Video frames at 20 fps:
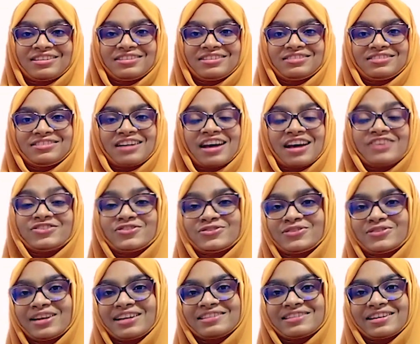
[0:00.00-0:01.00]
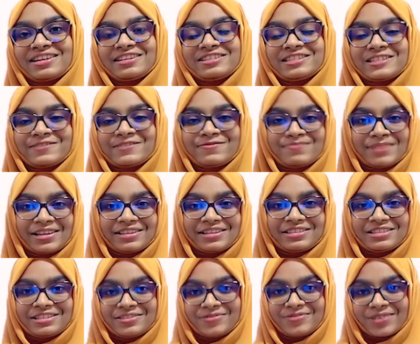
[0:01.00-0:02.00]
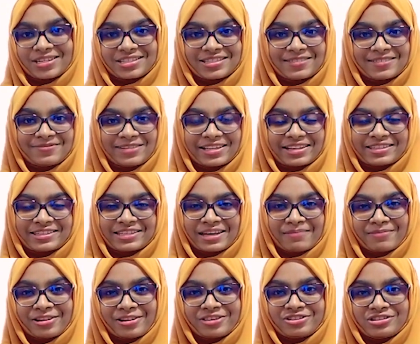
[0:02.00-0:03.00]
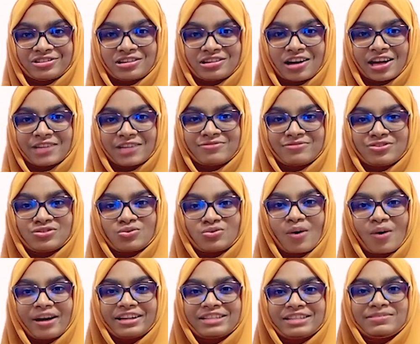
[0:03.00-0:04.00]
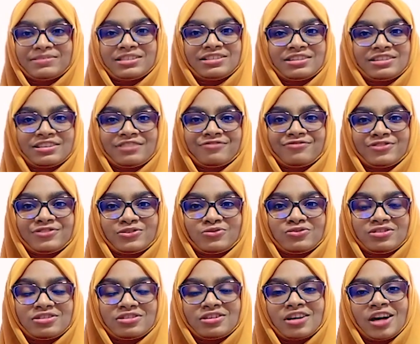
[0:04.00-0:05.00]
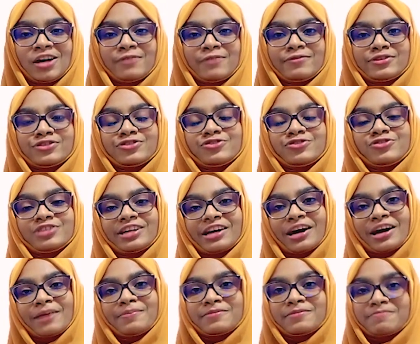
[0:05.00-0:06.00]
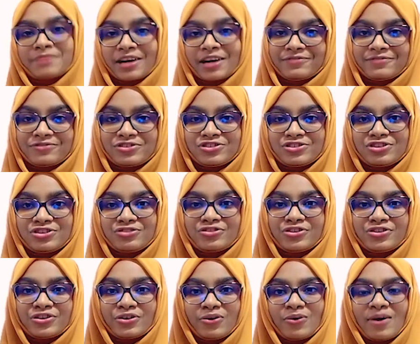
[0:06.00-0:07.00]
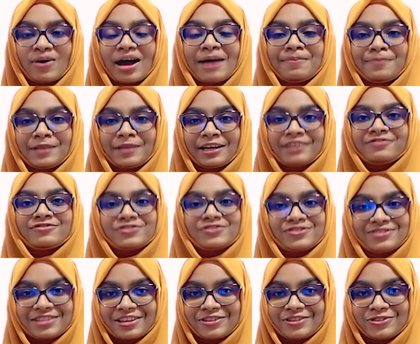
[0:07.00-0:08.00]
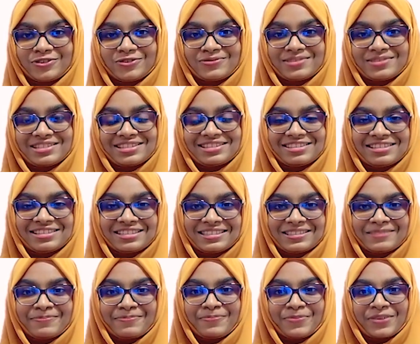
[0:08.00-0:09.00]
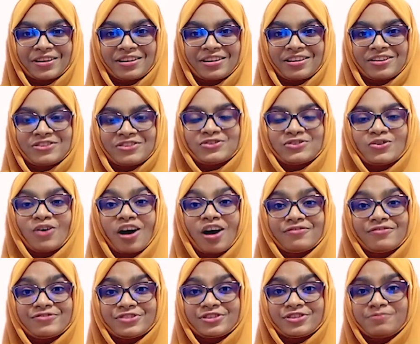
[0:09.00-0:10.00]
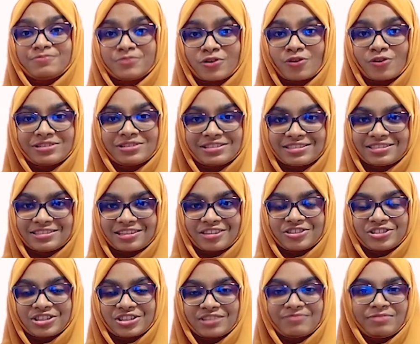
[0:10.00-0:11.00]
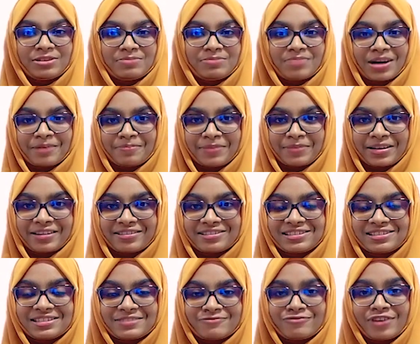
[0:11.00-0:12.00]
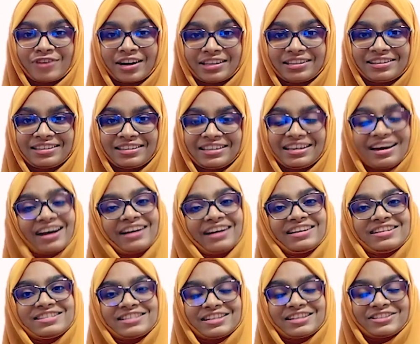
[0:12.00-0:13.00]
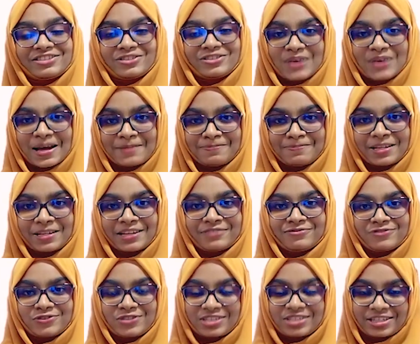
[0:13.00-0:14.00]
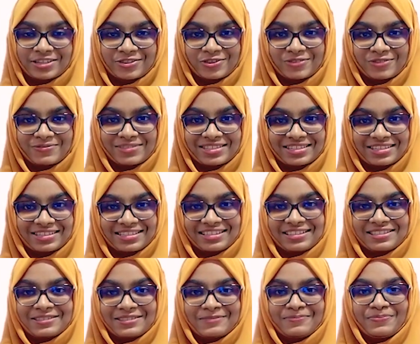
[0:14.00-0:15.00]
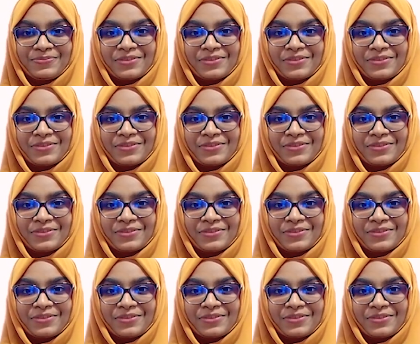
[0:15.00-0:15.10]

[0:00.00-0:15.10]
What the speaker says: As soon as I received my advanced level examination, I was quite a bit confused whether to take up a private degree or applying for state universities. So after a broad discussion with my parents, finally I decided to apply for state universities.